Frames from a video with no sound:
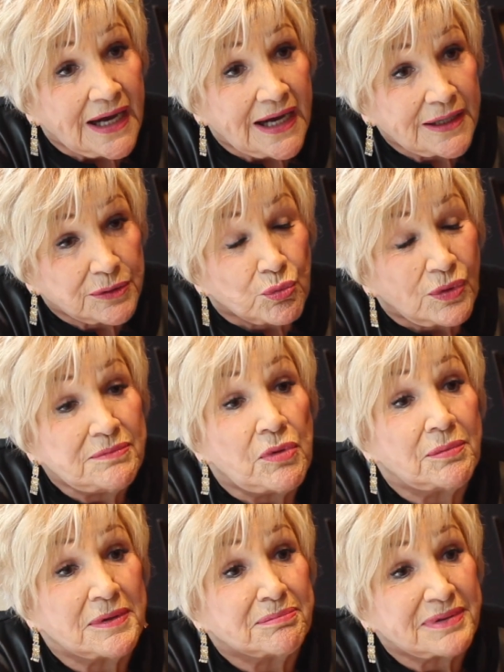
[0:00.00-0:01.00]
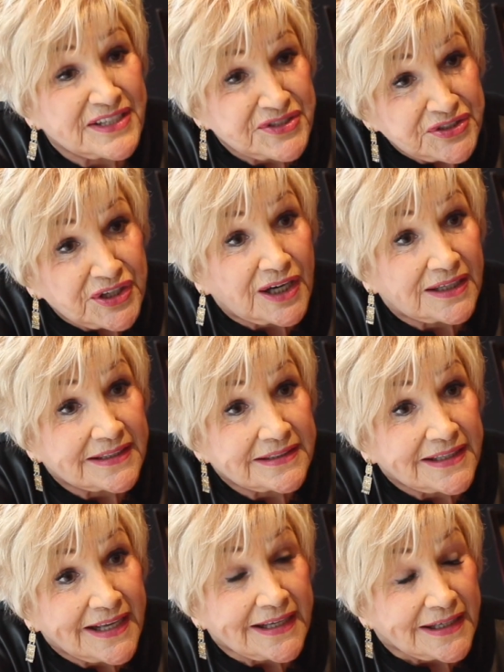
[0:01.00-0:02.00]
Uh, "one moment, please,
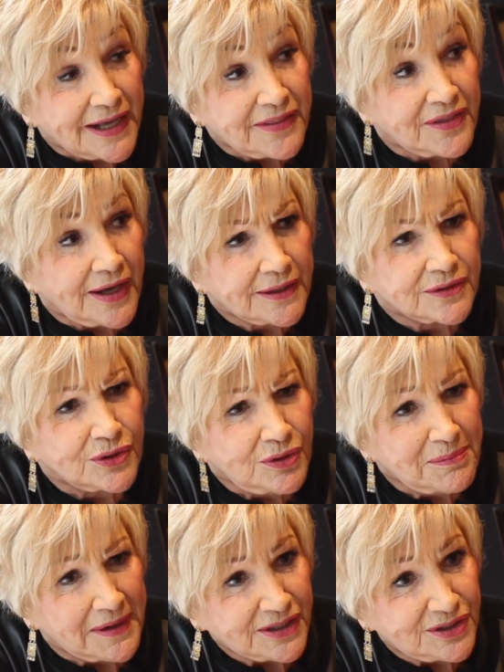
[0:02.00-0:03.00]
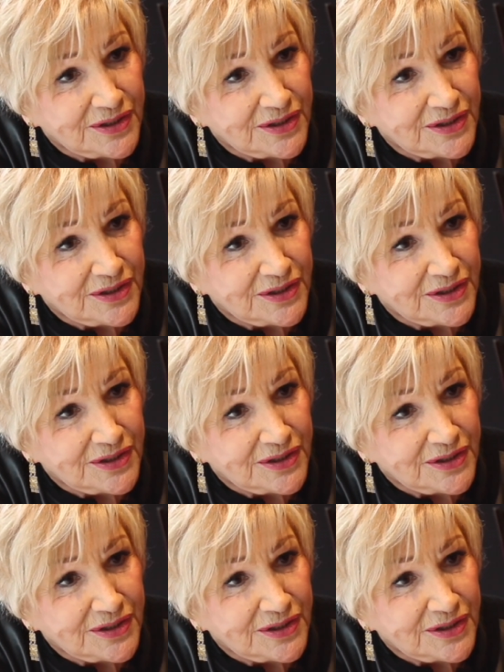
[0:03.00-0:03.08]
darling." And I thought, oh, my